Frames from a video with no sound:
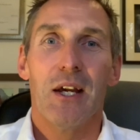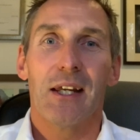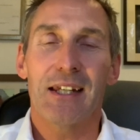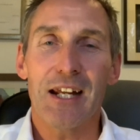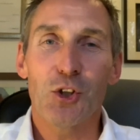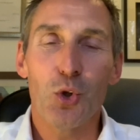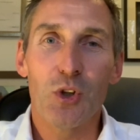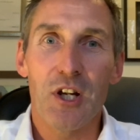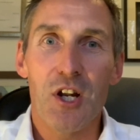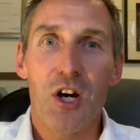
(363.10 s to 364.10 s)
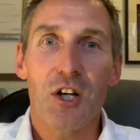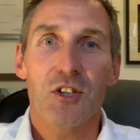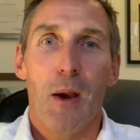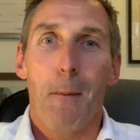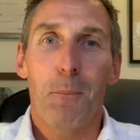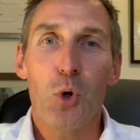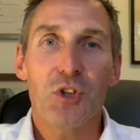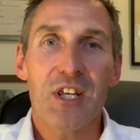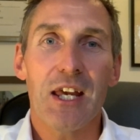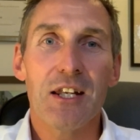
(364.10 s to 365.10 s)
get a Google Alert,
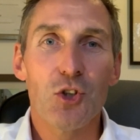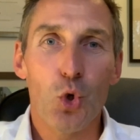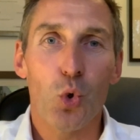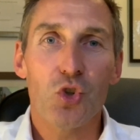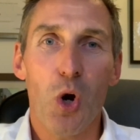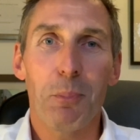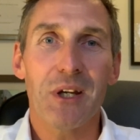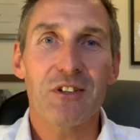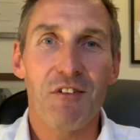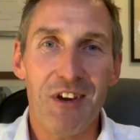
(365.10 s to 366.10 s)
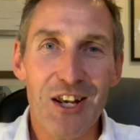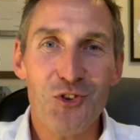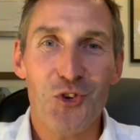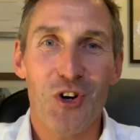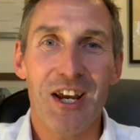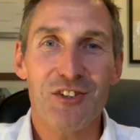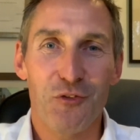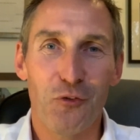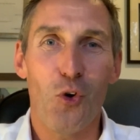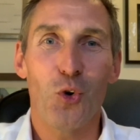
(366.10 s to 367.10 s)
put in your topics of interest
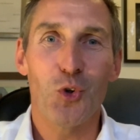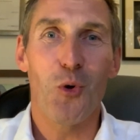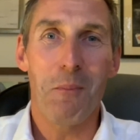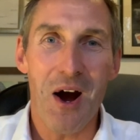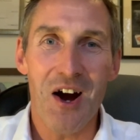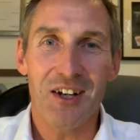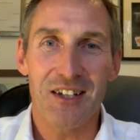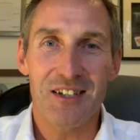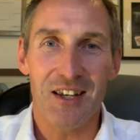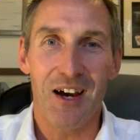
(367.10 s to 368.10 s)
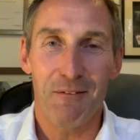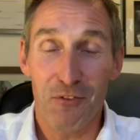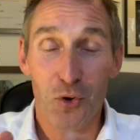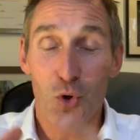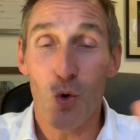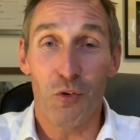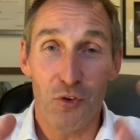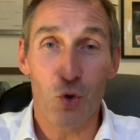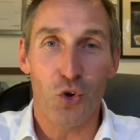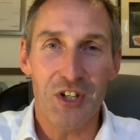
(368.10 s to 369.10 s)
for your market, for
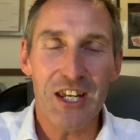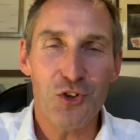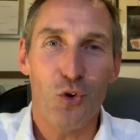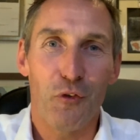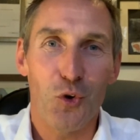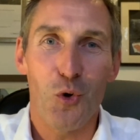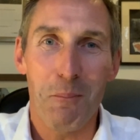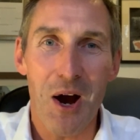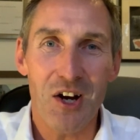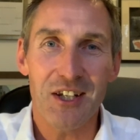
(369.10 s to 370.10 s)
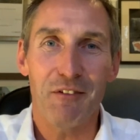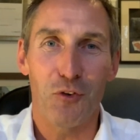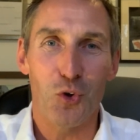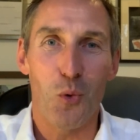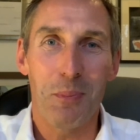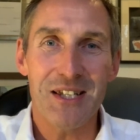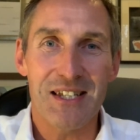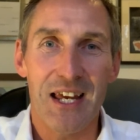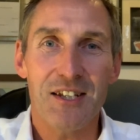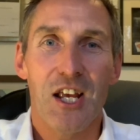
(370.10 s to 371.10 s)
your niche or for your market, for your
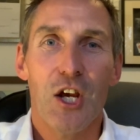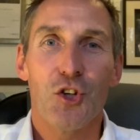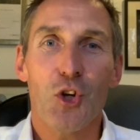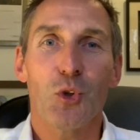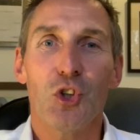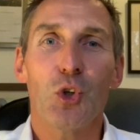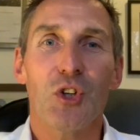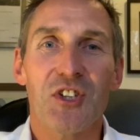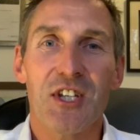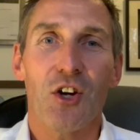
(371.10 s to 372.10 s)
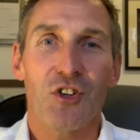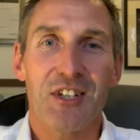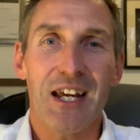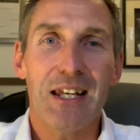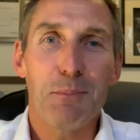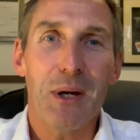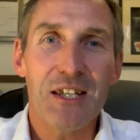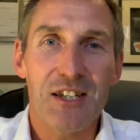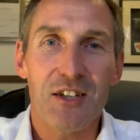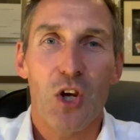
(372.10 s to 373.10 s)
business, so that you can see on a daily
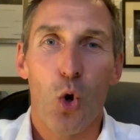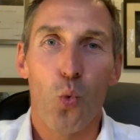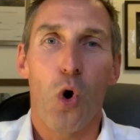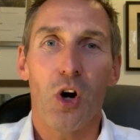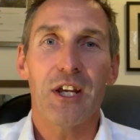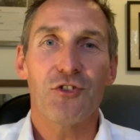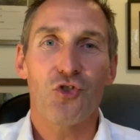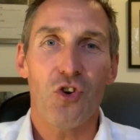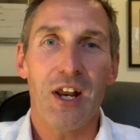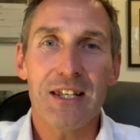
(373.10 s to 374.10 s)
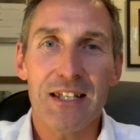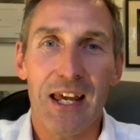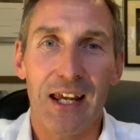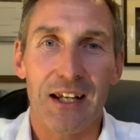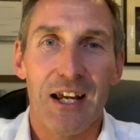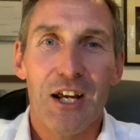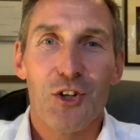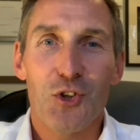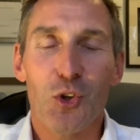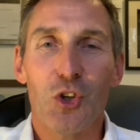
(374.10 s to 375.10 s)
basis what is trending,
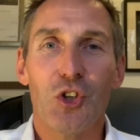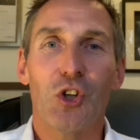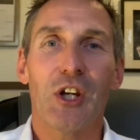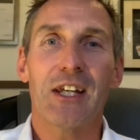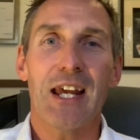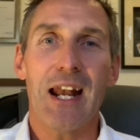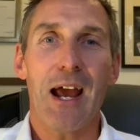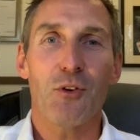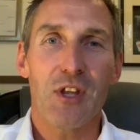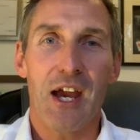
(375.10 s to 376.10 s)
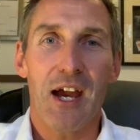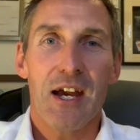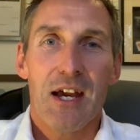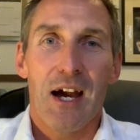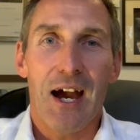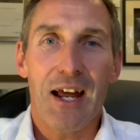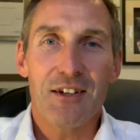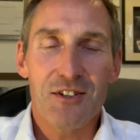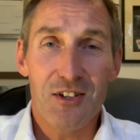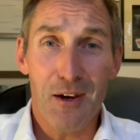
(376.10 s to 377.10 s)
so that you can get out there and